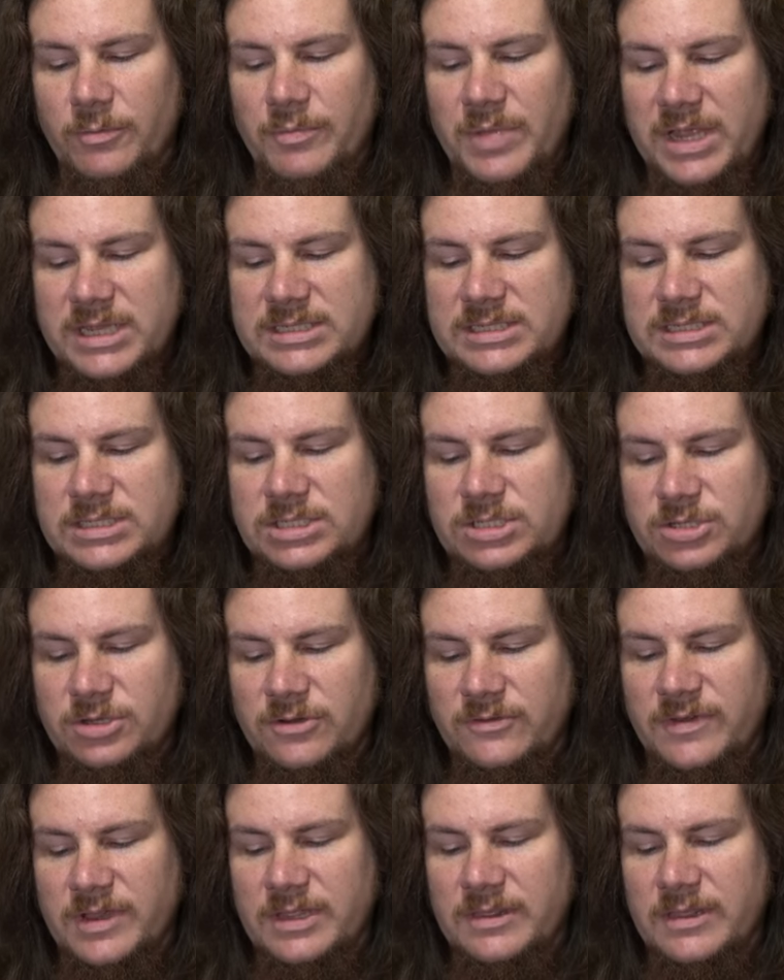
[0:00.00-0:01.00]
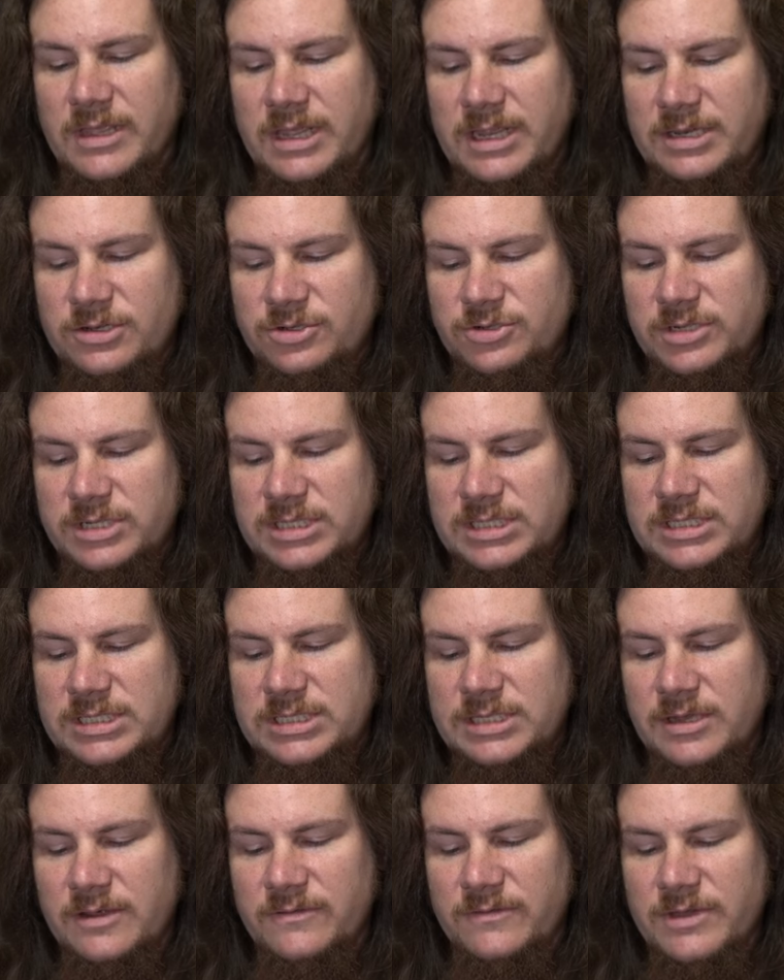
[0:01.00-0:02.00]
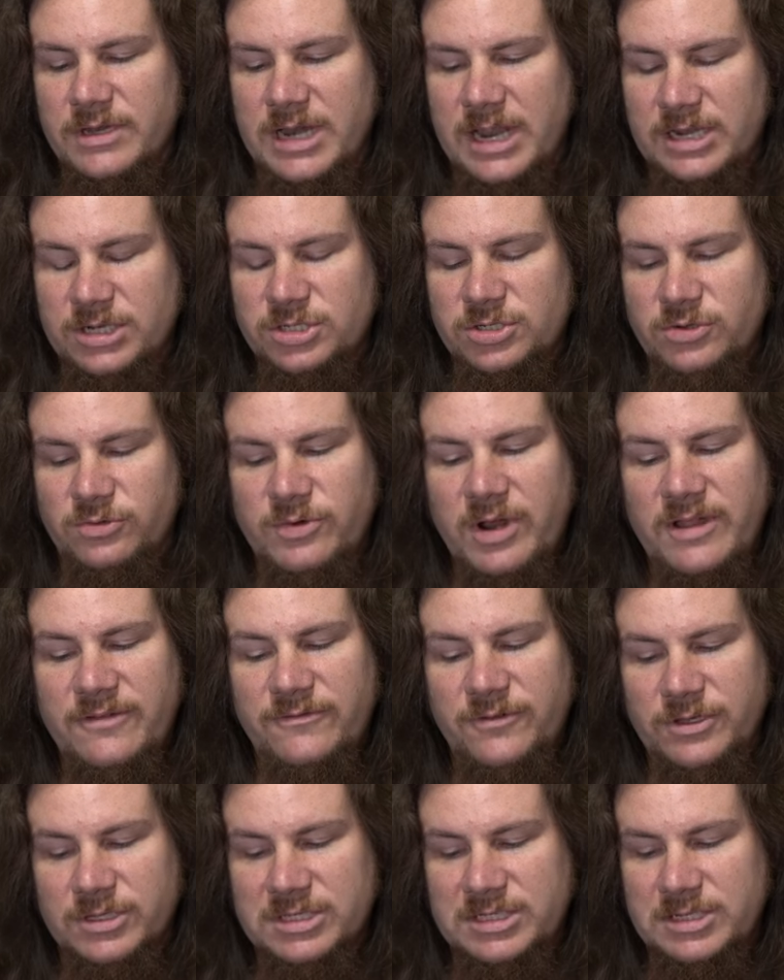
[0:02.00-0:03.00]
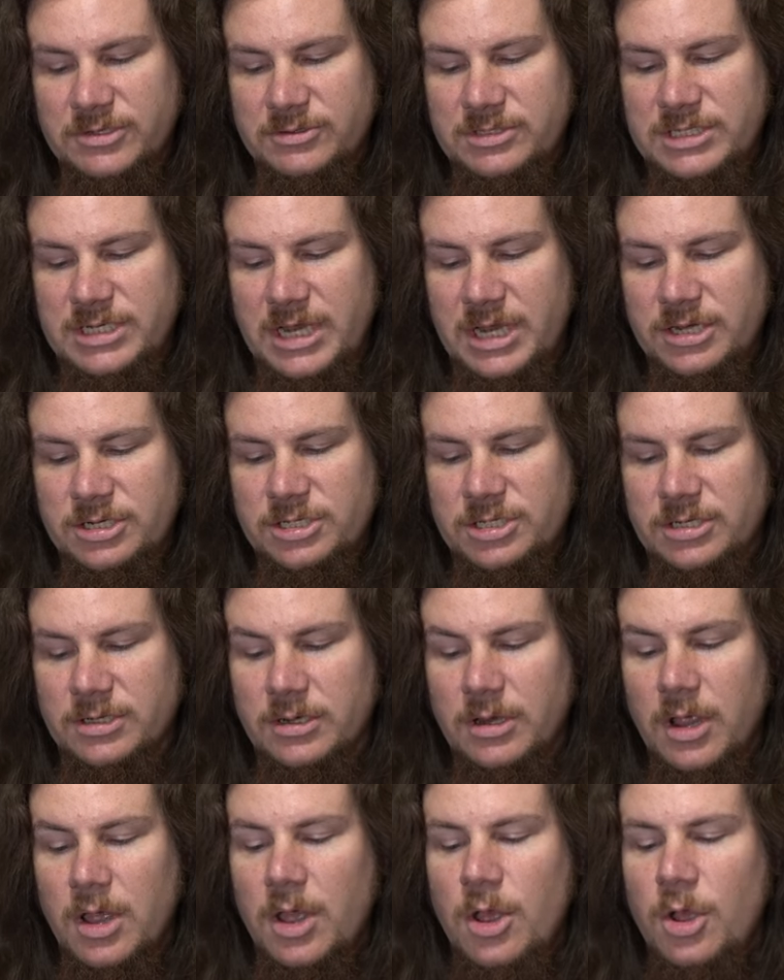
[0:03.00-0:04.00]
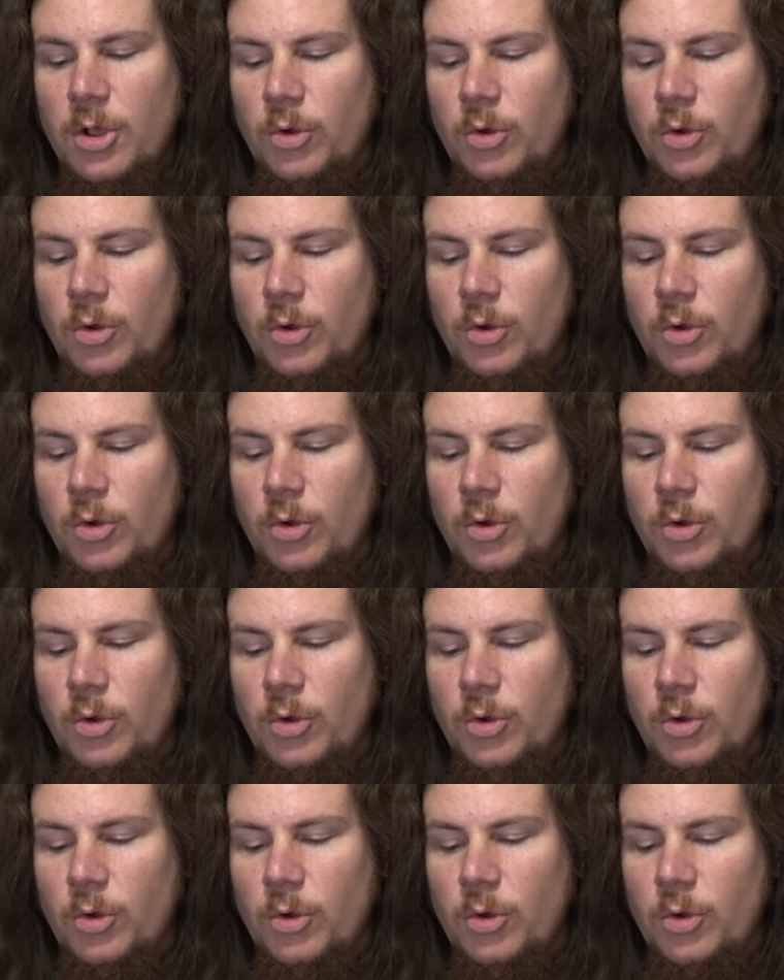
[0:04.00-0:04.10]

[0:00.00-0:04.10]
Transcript: best serving the interests of the National Rifle Association,